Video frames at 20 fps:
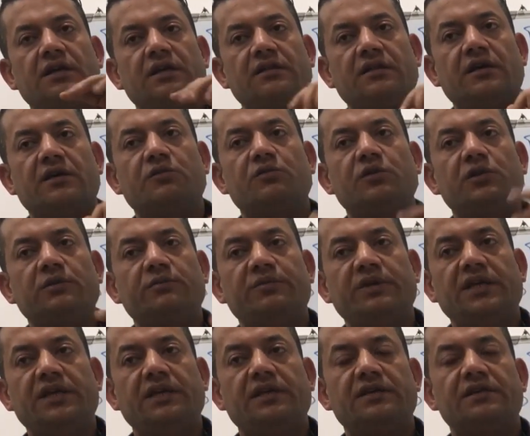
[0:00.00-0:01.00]
there will
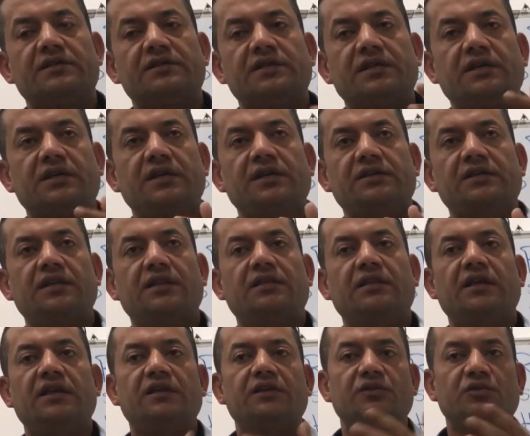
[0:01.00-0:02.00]
be secreted
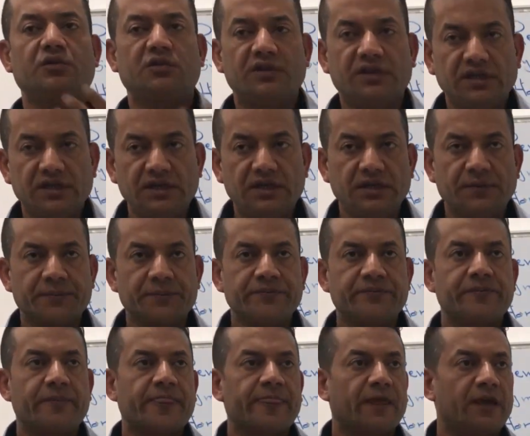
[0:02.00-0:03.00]
the endothelin.
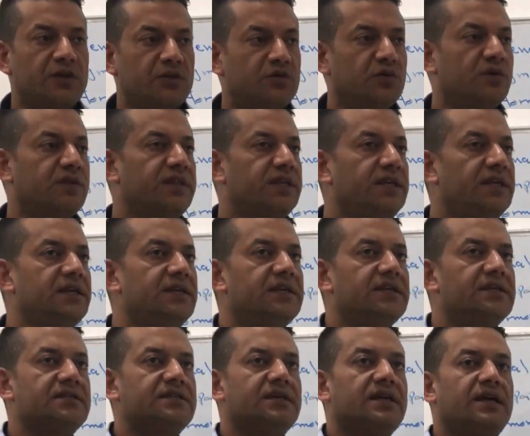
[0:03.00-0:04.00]
Endothelin
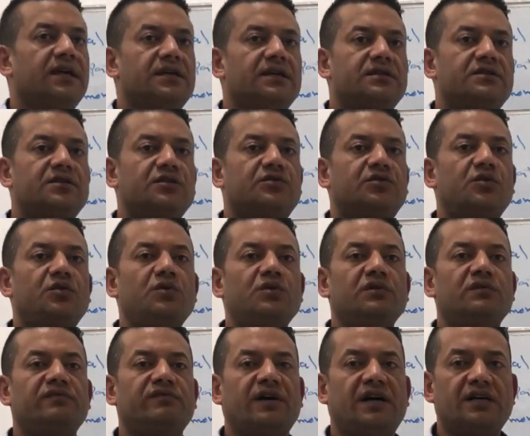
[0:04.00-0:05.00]
is a
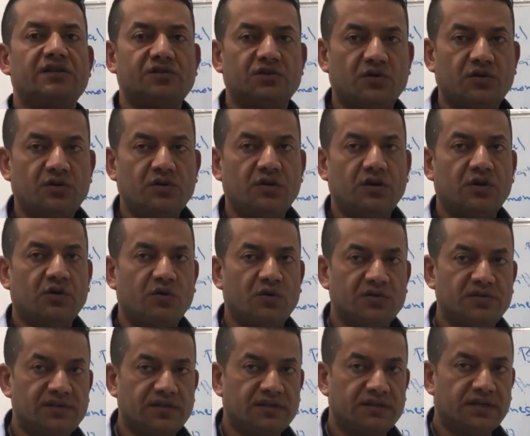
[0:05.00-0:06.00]
strong
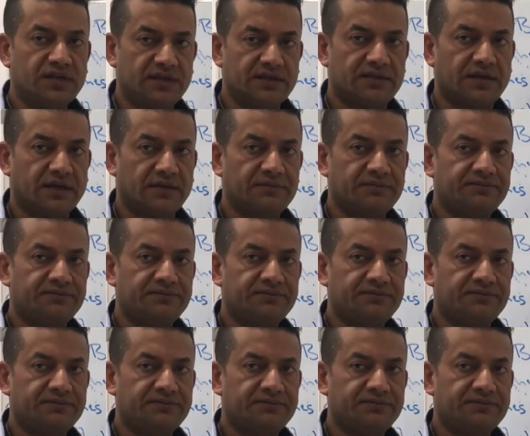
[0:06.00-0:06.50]
vasoconstrictor.